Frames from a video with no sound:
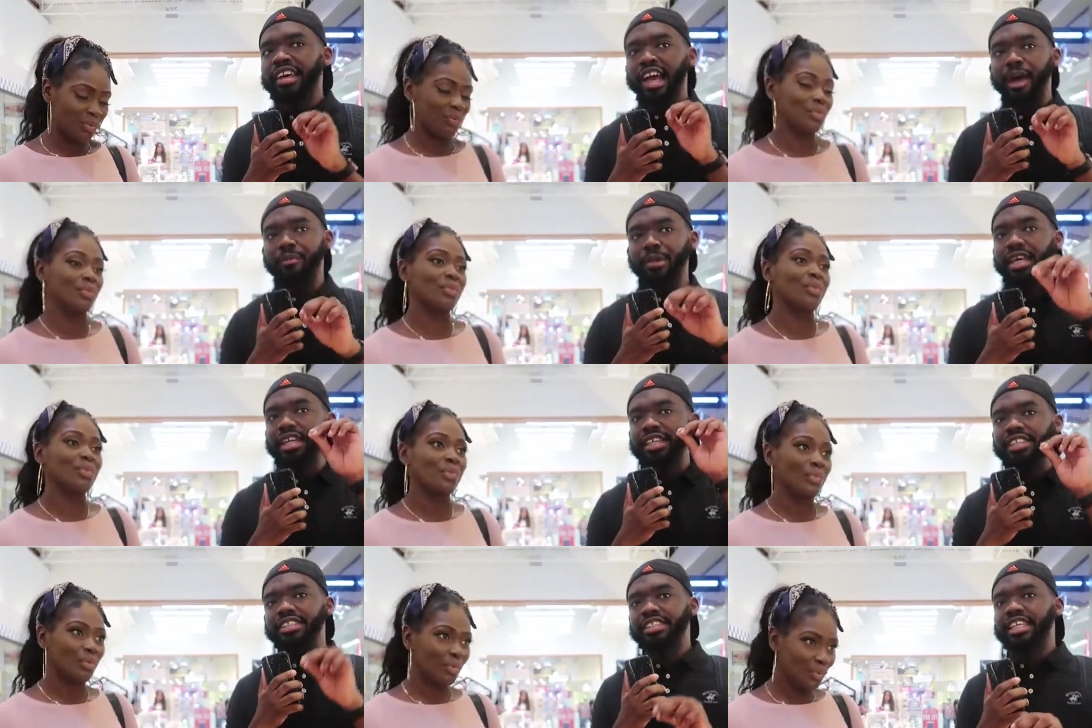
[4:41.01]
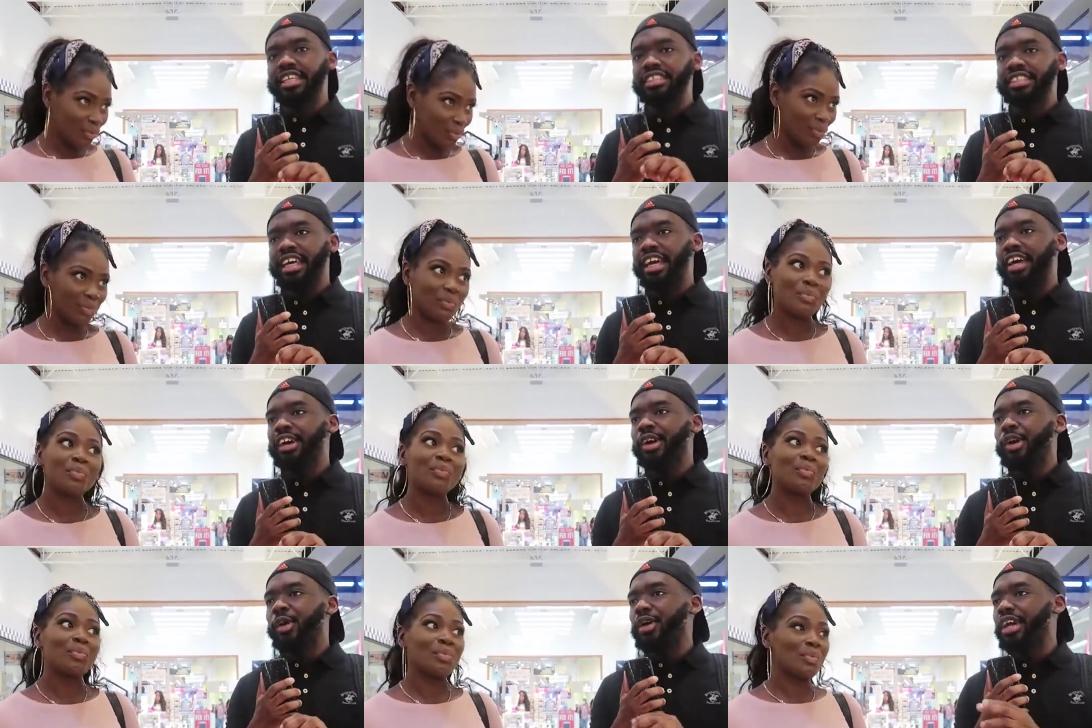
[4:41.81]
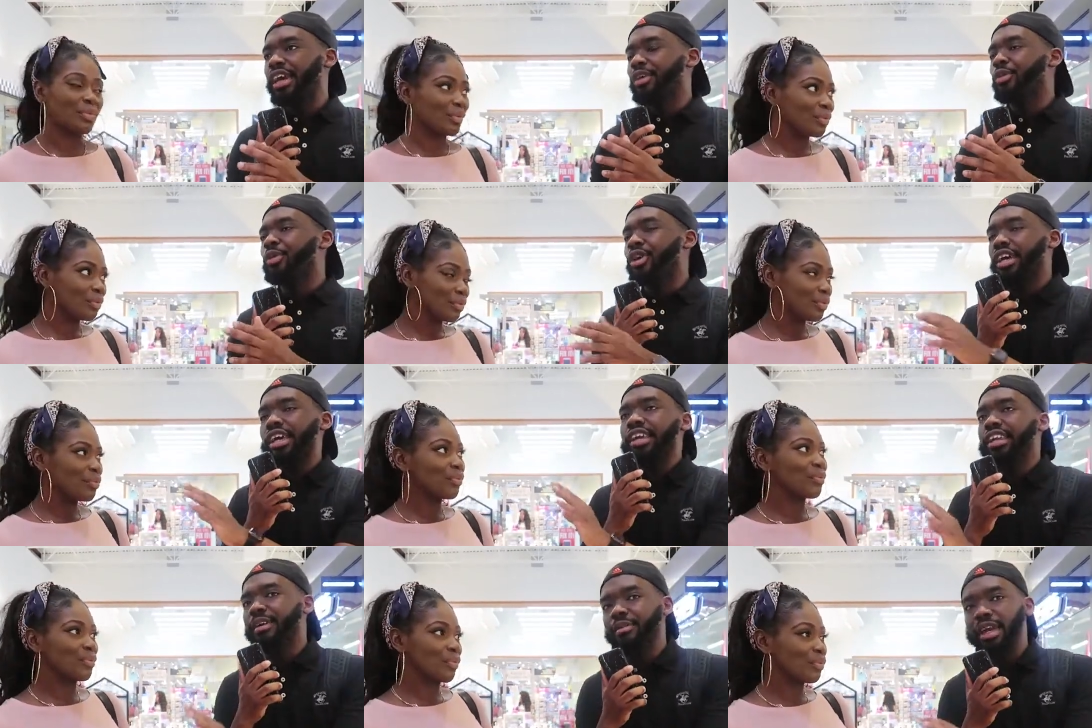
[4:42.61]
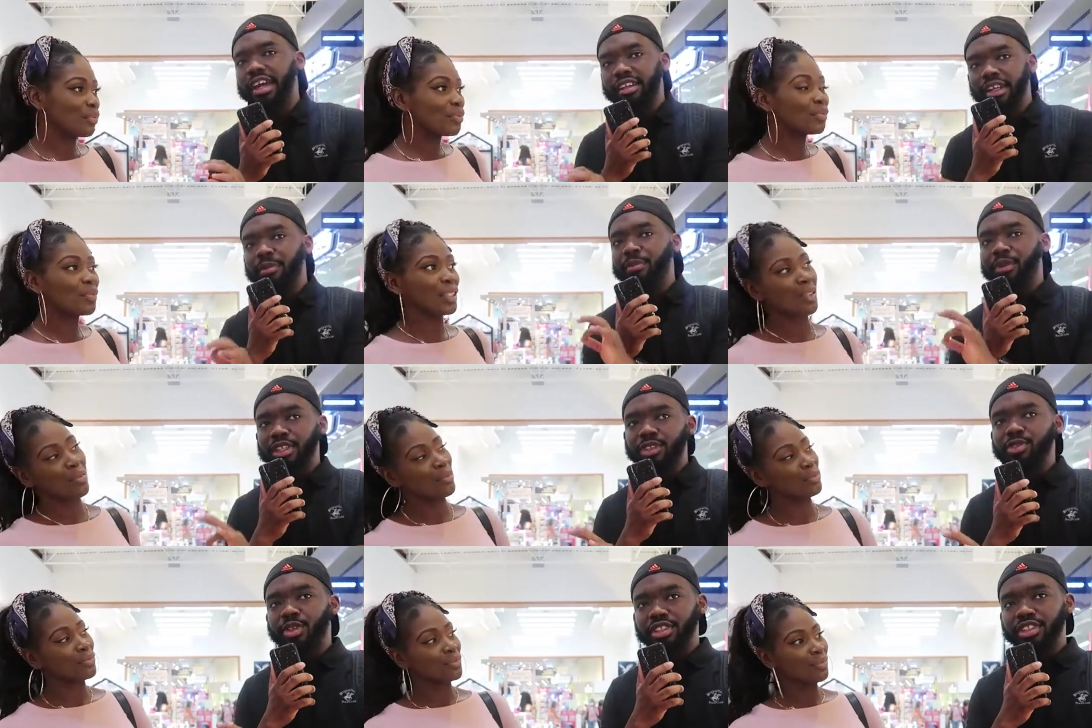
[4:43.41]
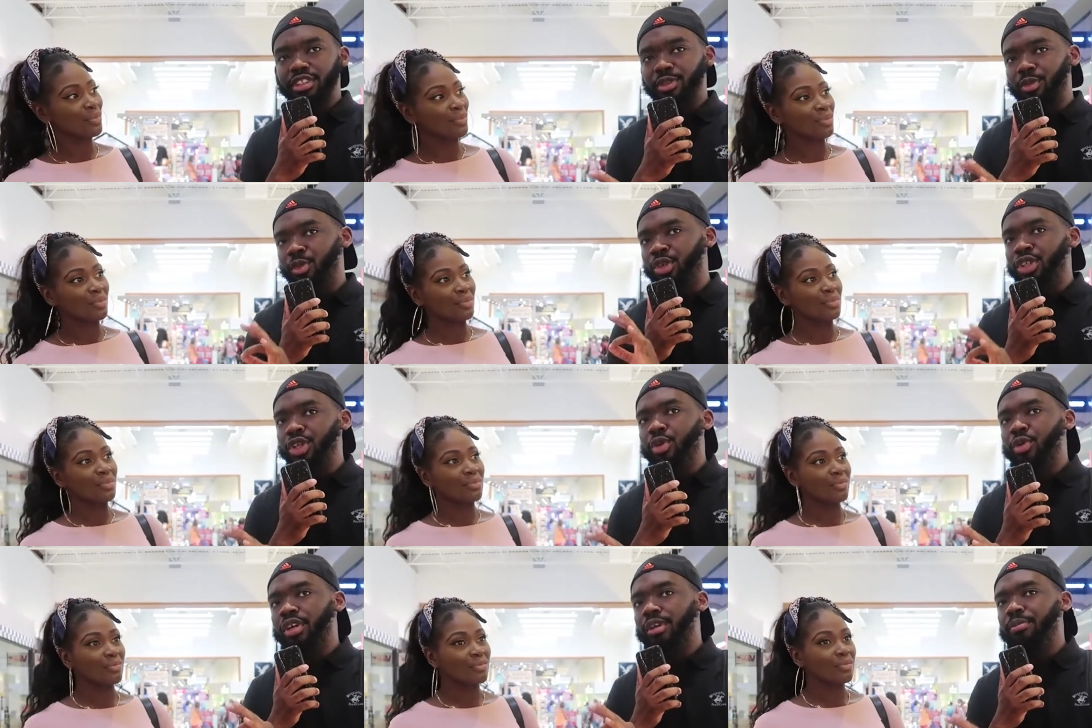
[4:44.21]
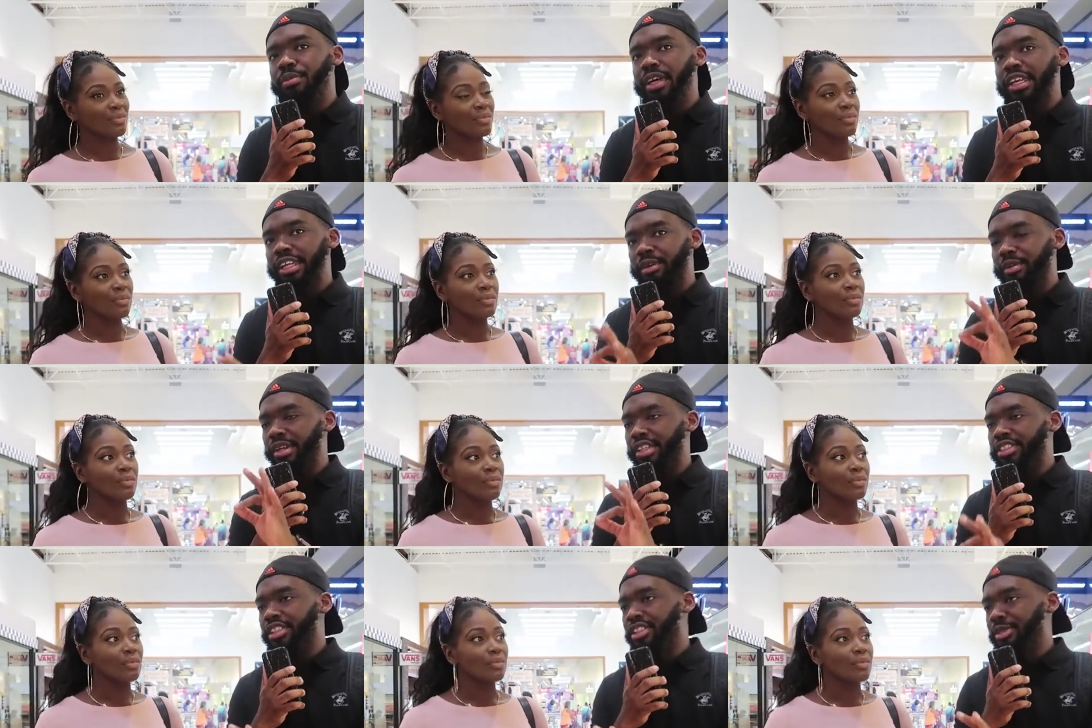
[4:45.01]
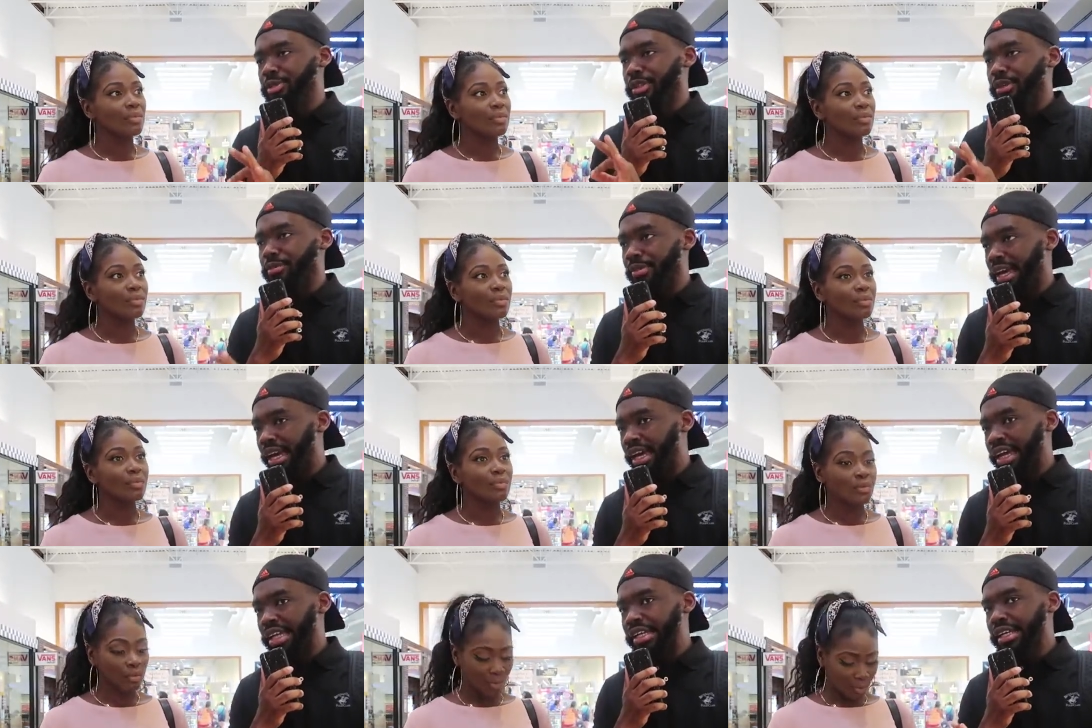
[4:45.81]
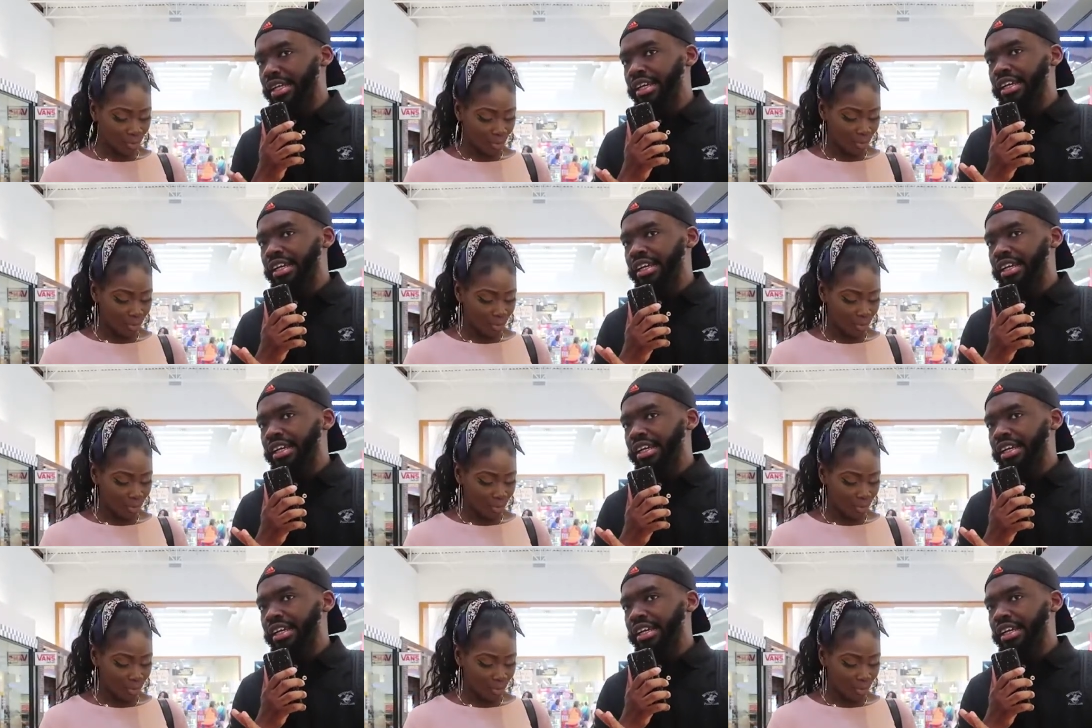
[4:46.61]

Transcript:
Speaker 1: I mean in the sense that okay, okay, let me let me put this question to you: Would you want to be in a relationship with a man